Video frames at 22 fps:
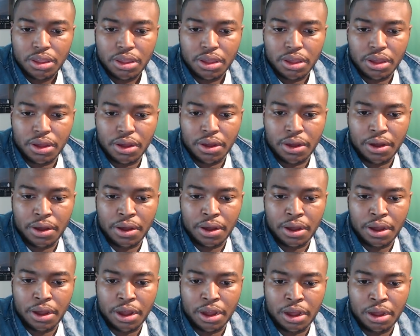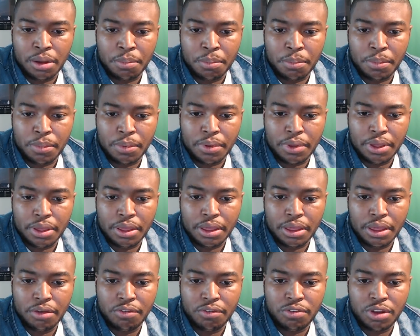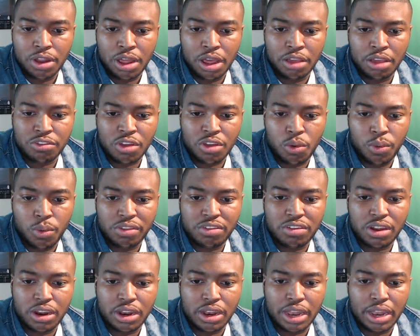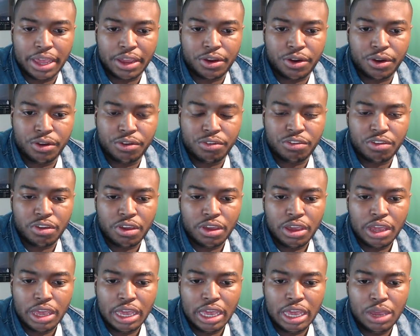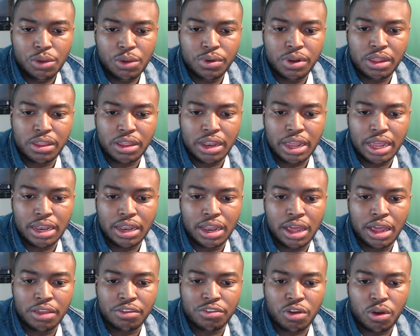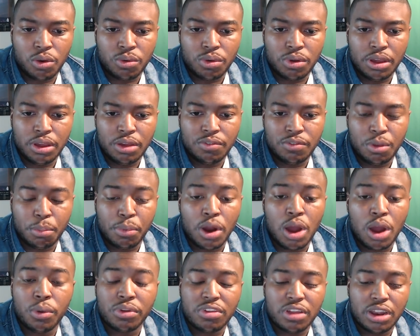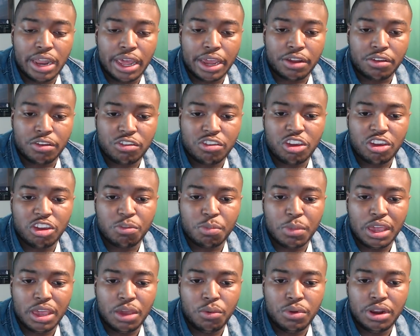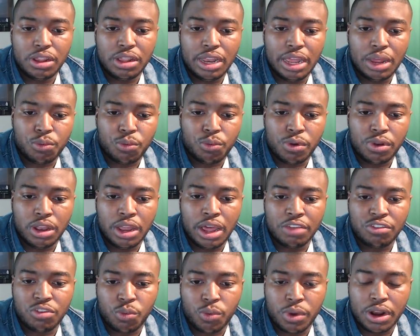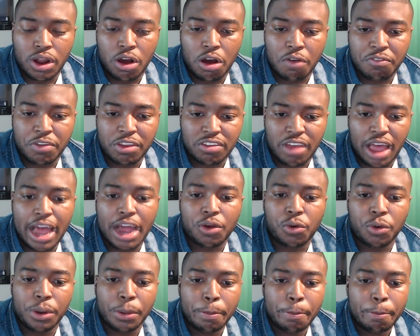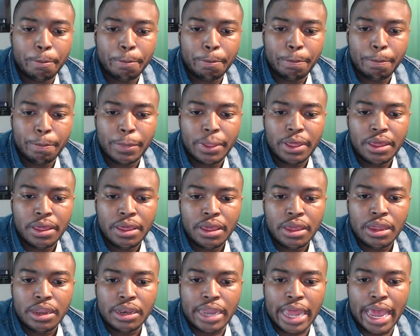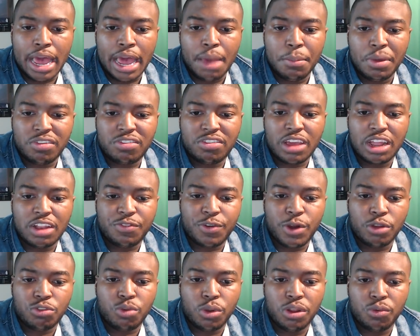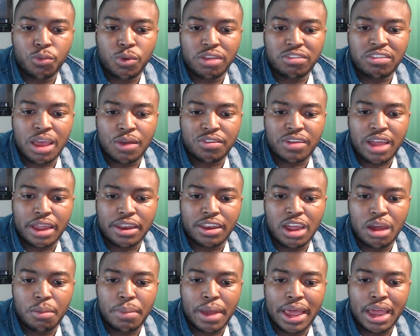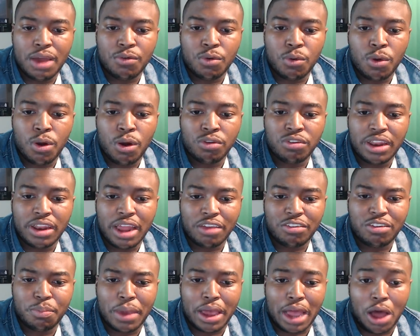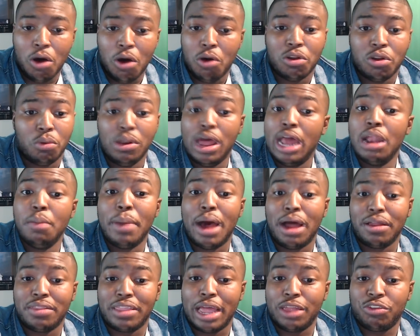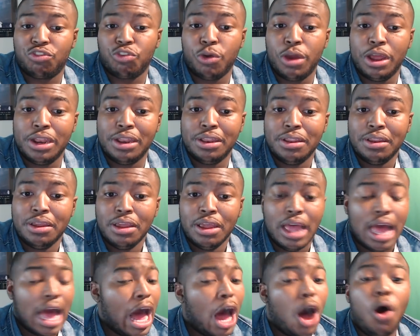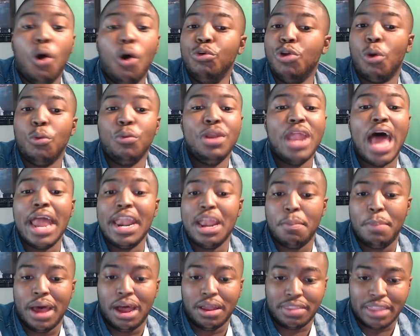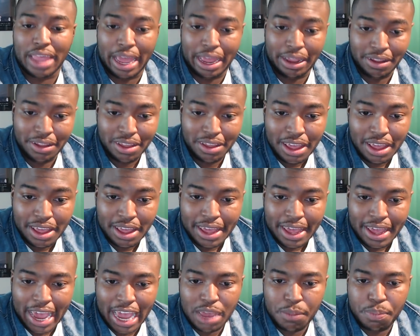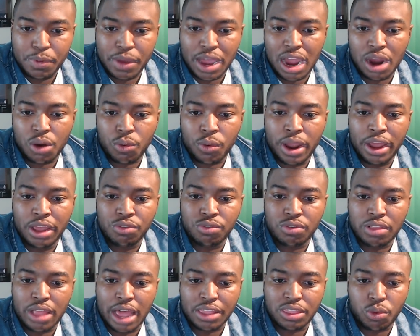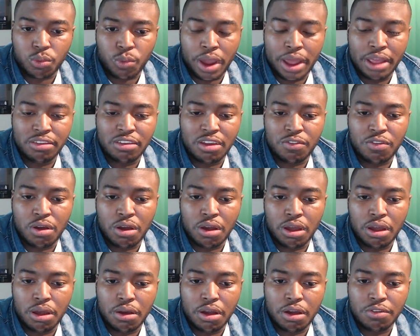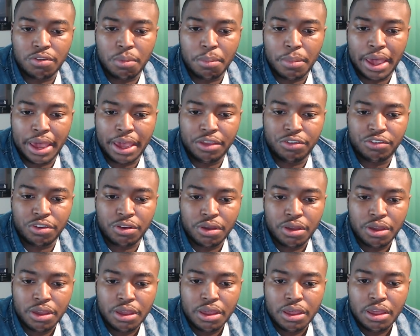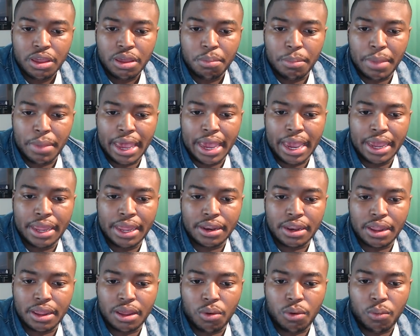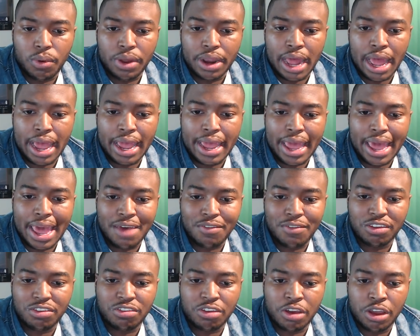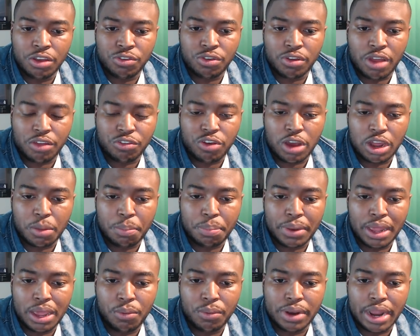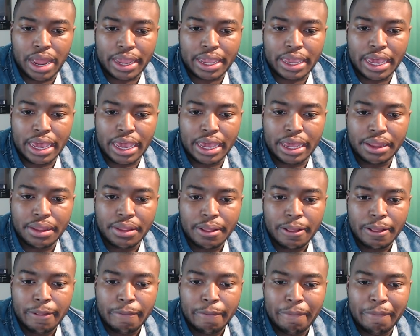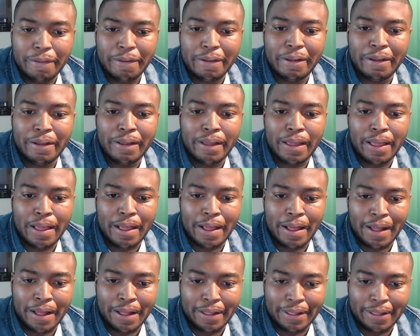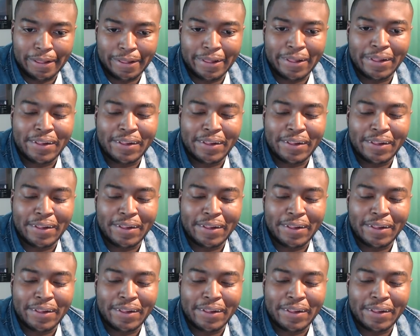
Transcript: If Lonzo went to the Lakers, he would need to let Lonzo... If LeBron went to the Lakers, he would need to let Lonzo run the offense. I agree. Damn, mr.taliaferro, 21 Savage got done by Ever Rose, and now she's back. I don't know nothing about that trend. I don't know nothing about that. API ratings was like the ratings of a major. Man, when I ain't having surgery, I try to play when I can. I